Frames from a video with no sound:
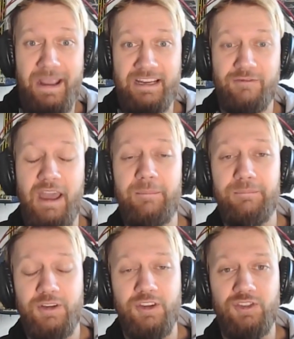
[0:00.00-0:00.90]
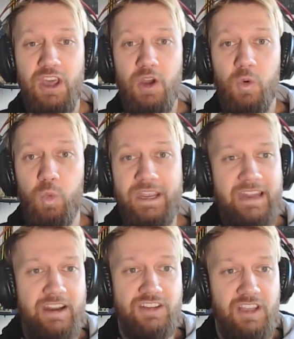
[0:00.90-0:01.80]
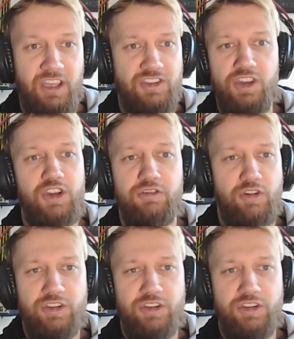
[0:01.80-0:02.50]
event because we'd had a year